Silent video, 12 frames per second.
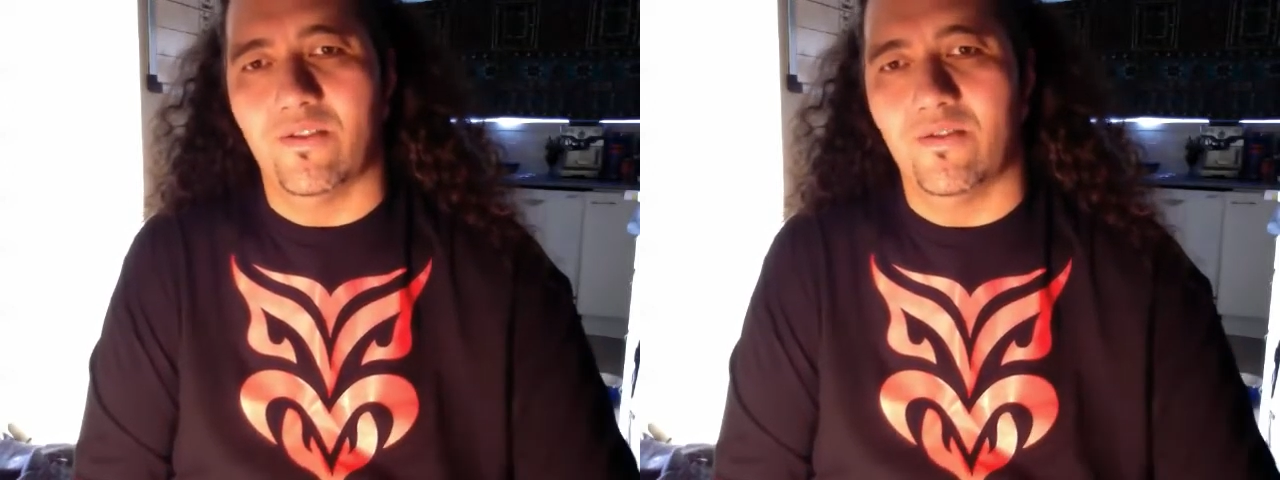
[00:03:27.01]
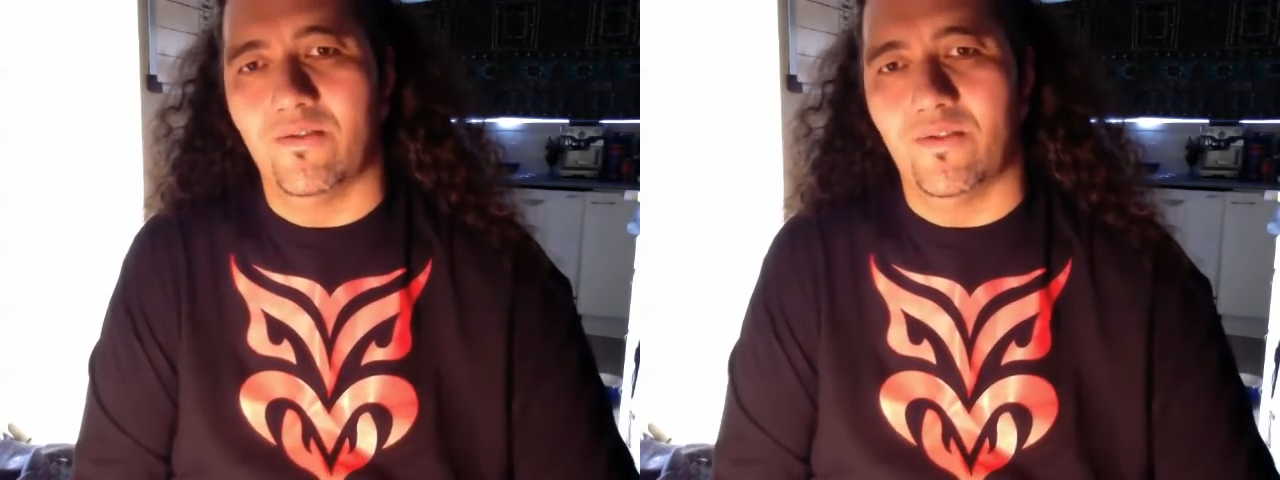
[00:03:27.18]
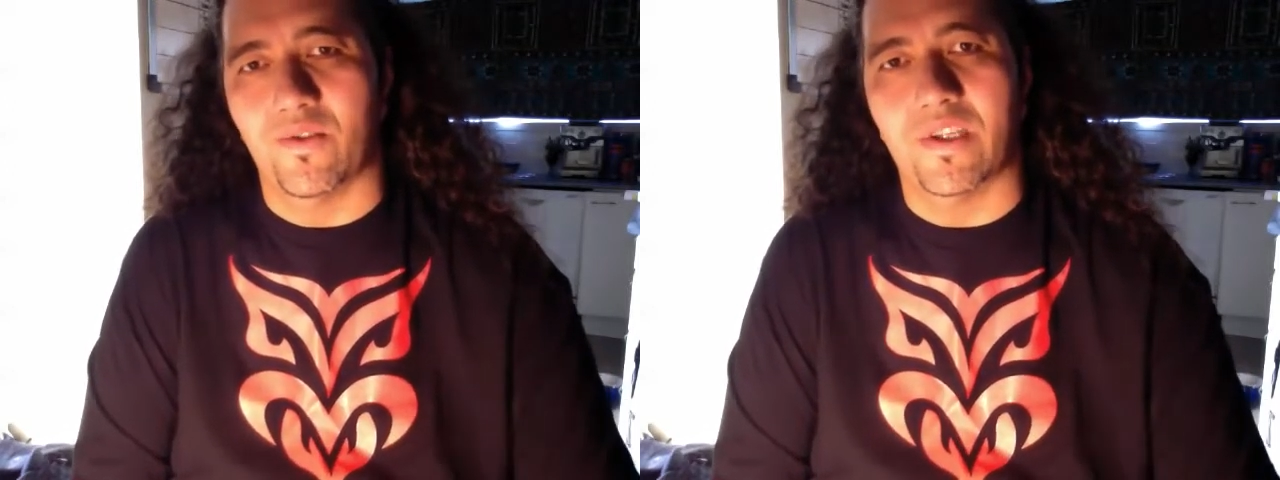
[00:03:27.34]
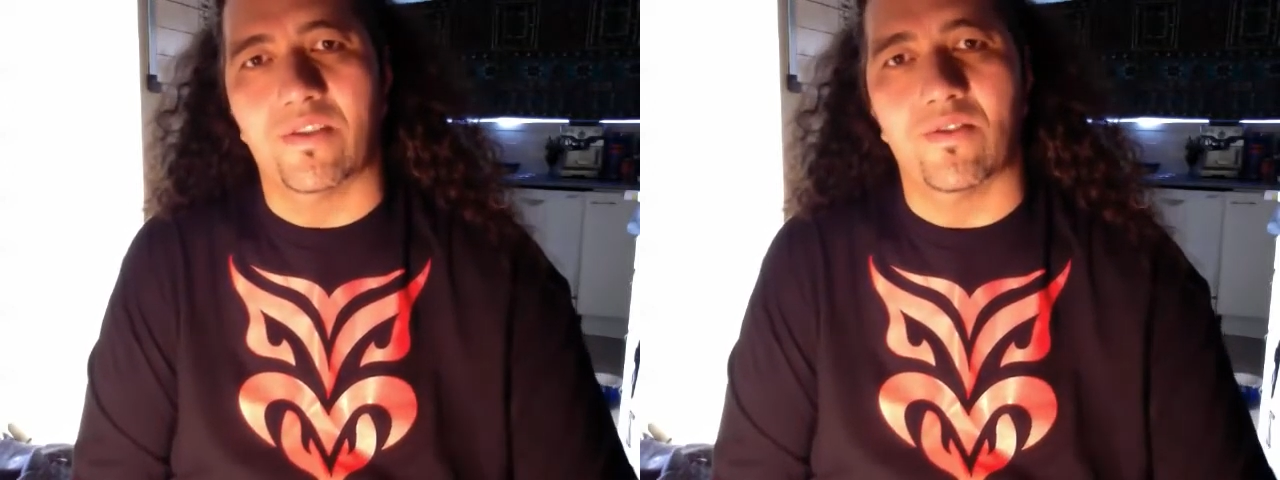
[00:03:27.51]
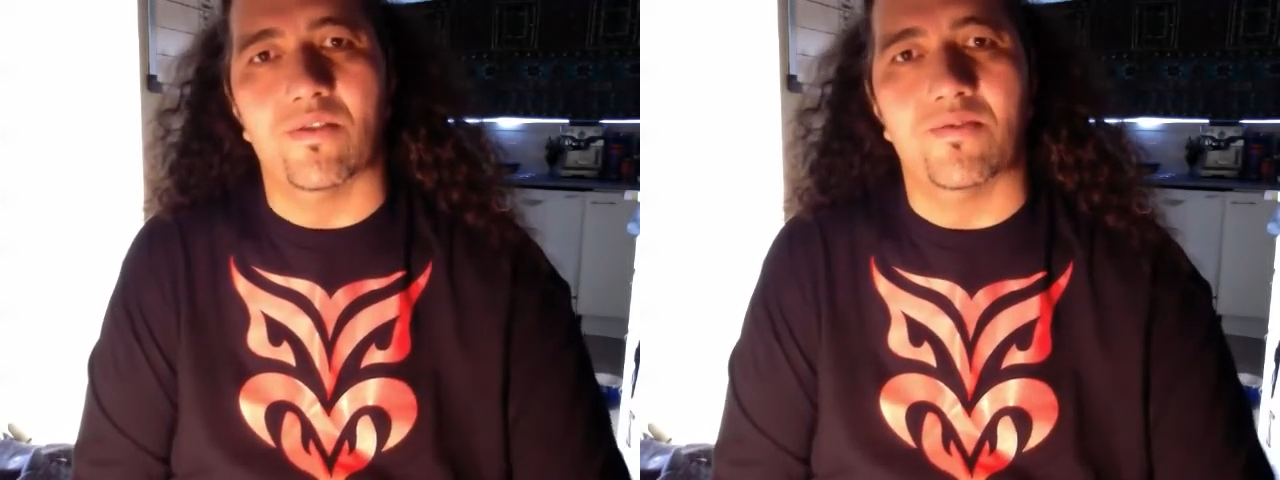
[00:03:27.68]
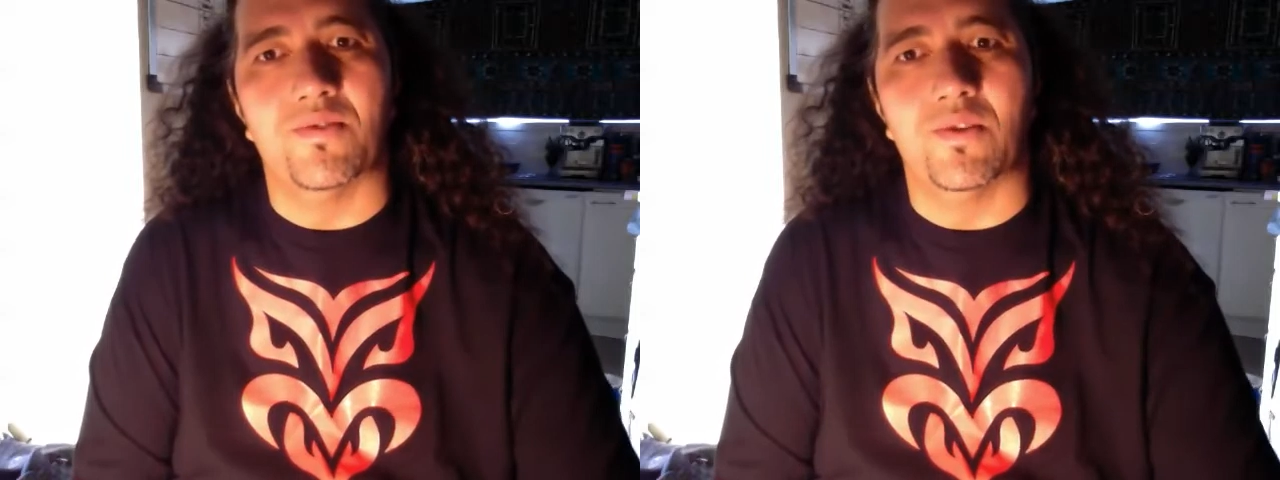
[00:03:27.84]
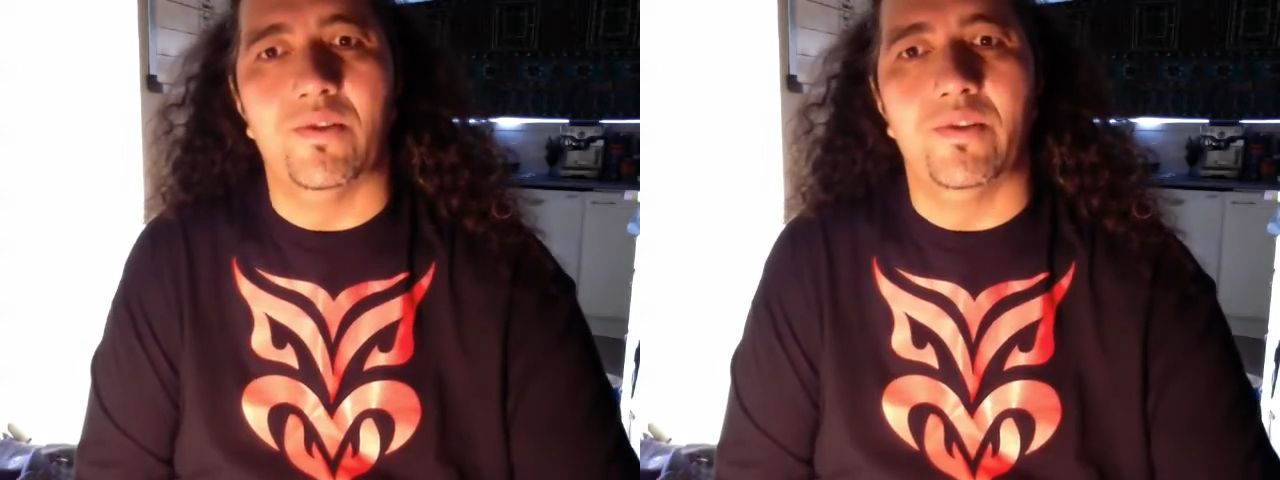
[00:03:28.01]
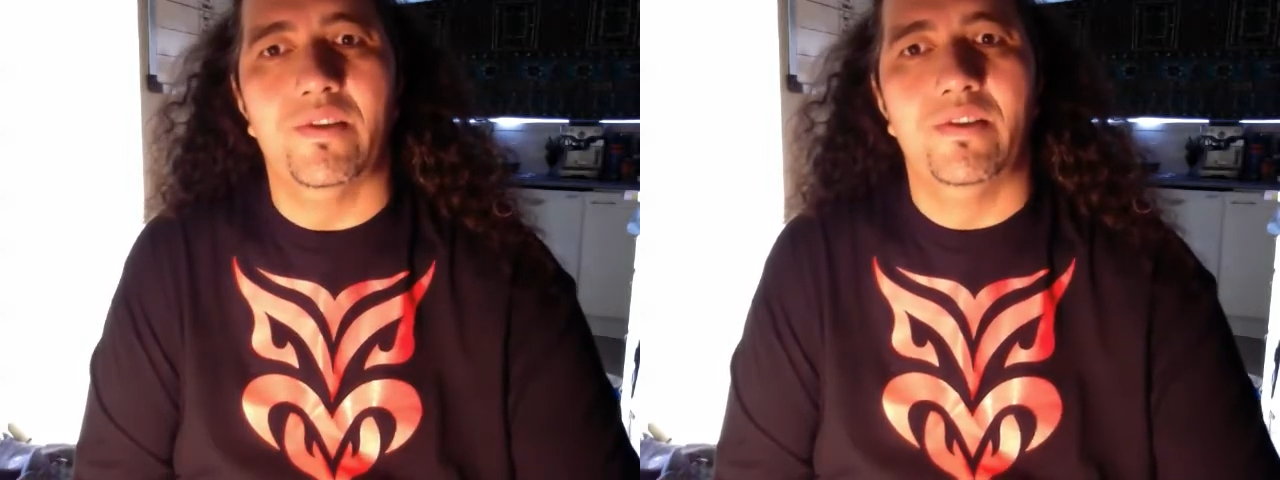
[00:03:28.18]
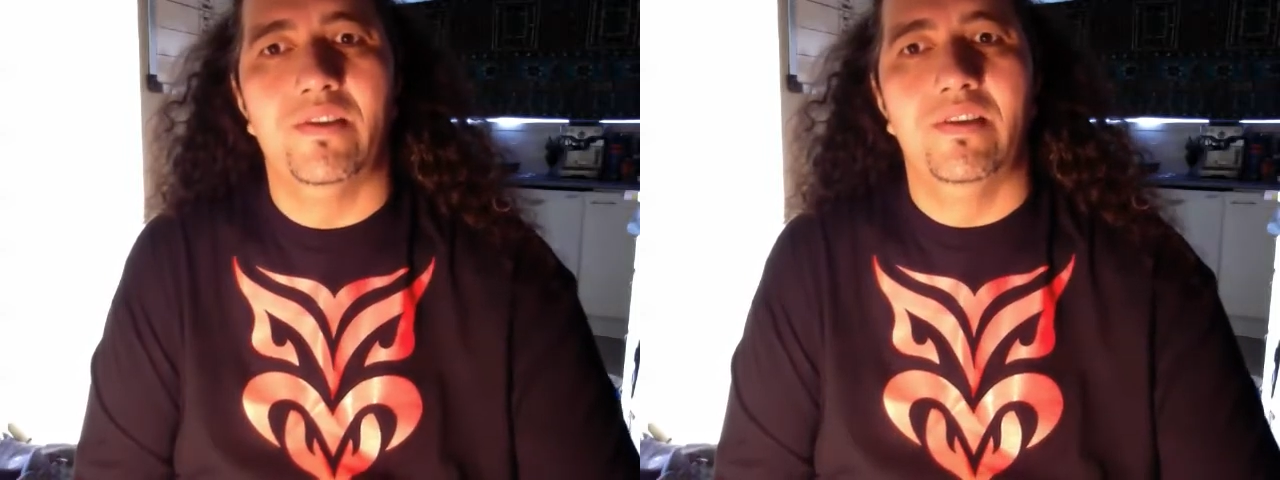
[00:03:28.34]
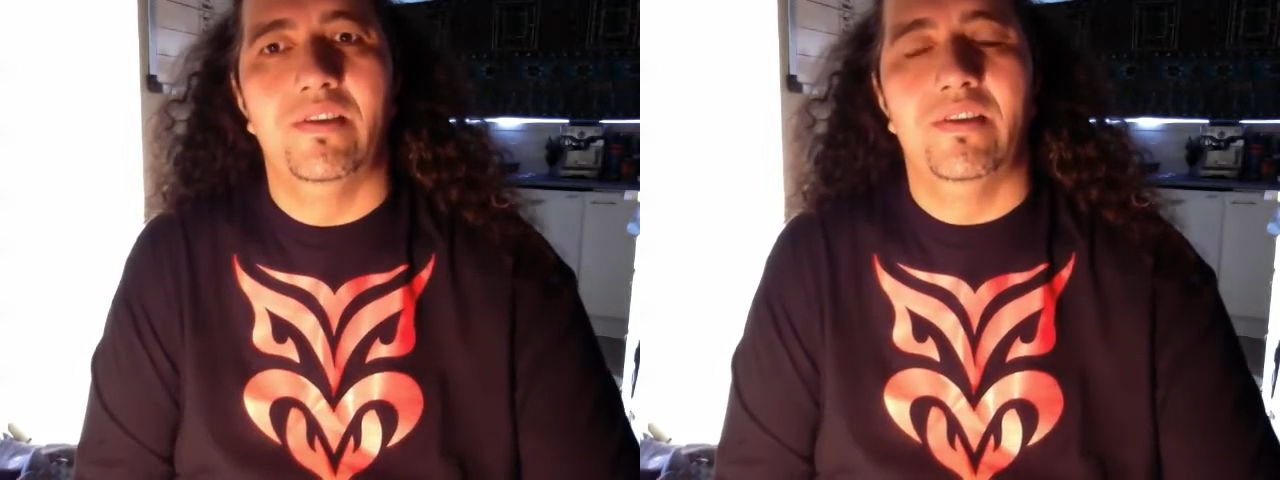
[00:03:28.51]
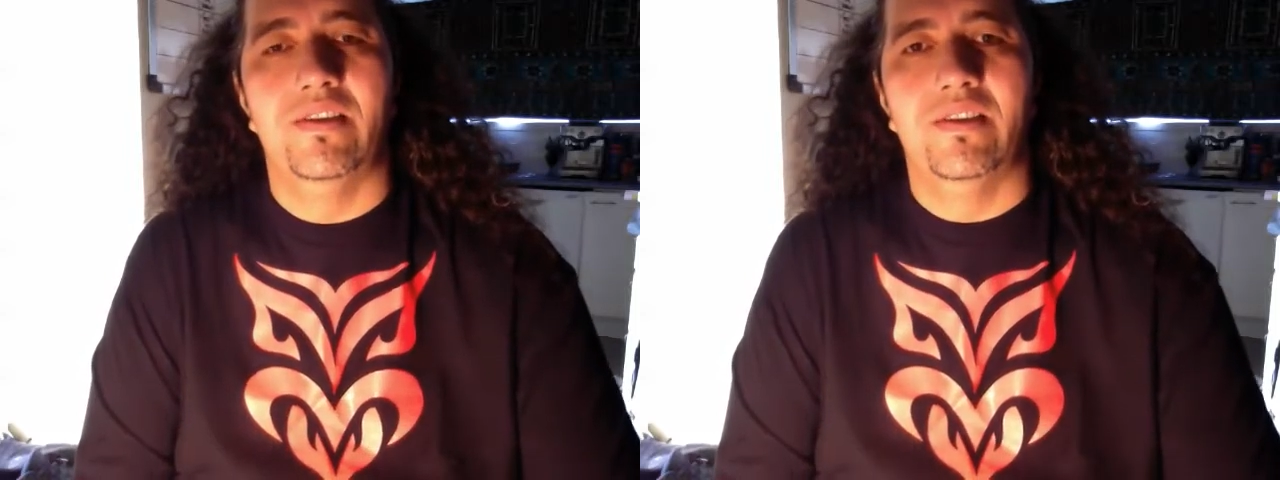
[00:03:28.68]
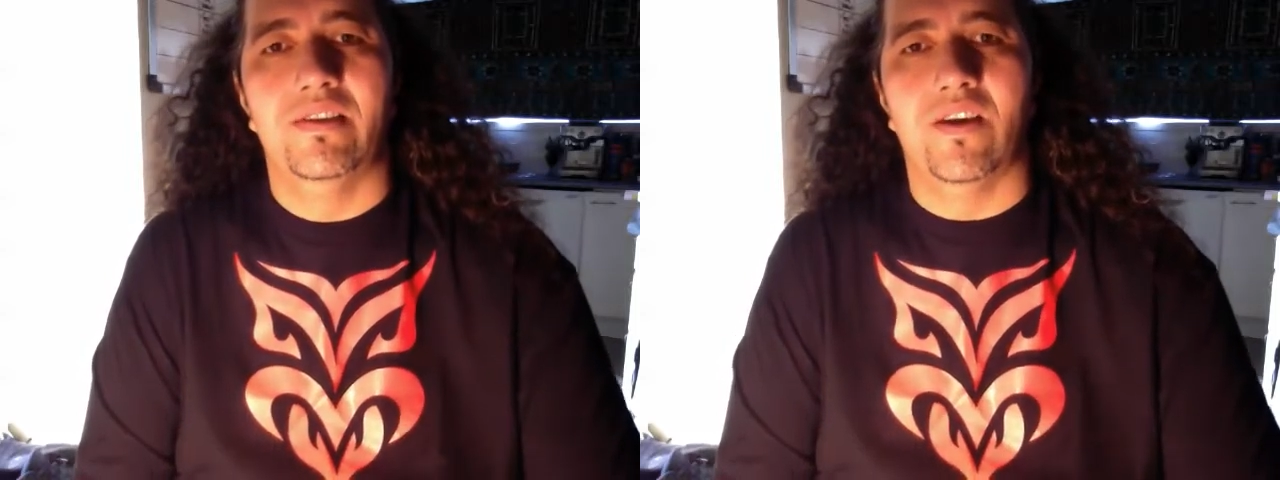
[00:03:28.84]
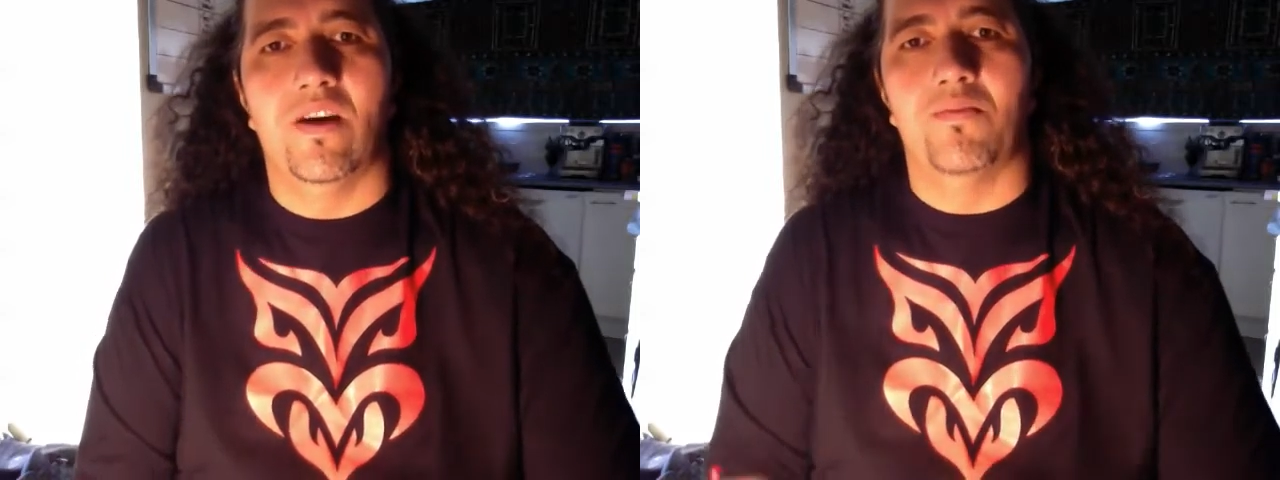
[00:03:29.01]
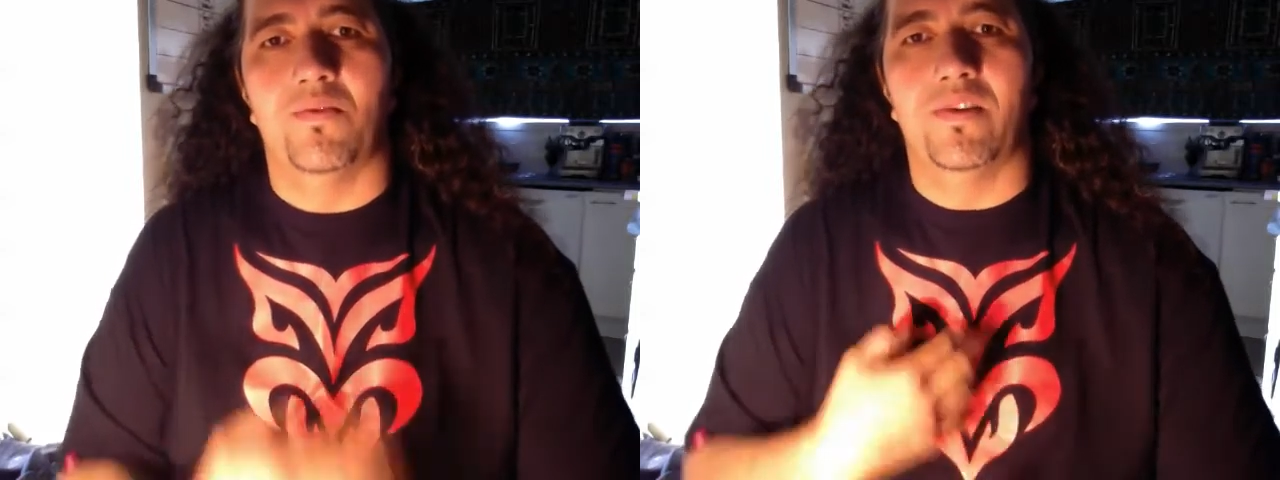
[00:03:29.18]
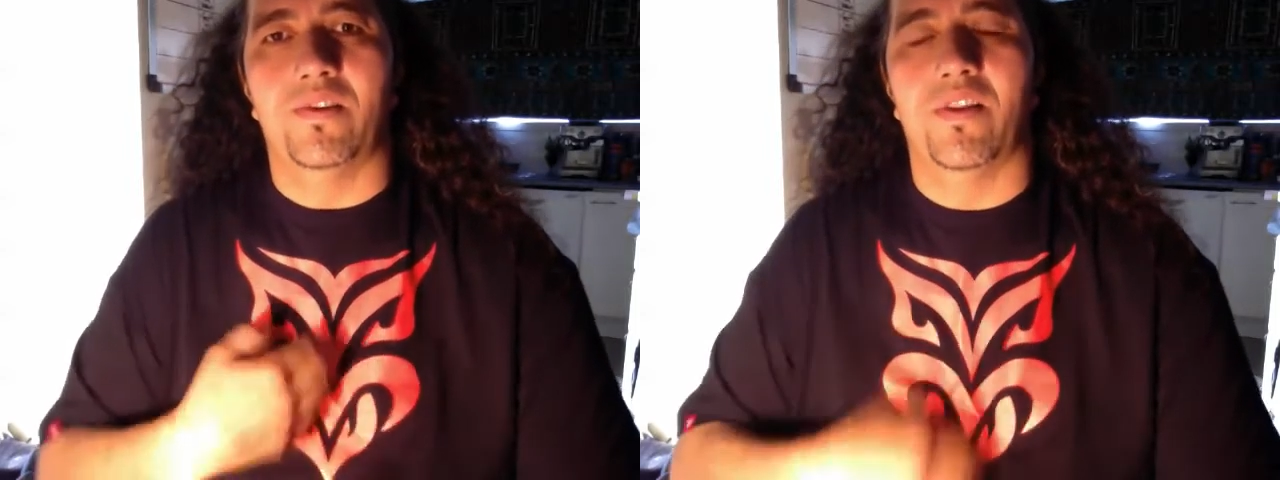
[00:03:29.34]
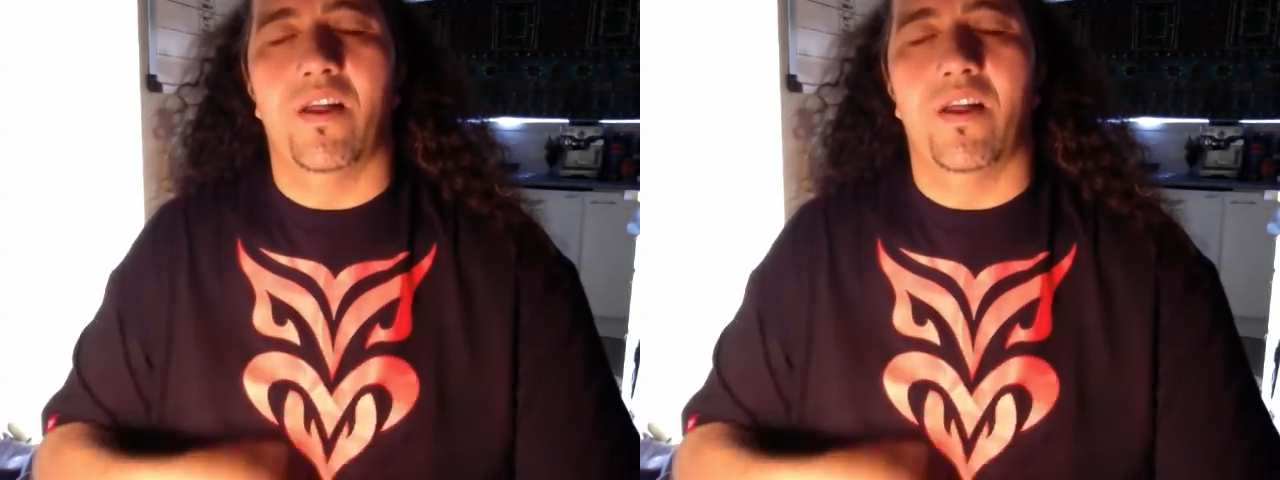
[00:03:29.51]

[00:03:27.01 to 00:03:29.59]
drinks or food to help with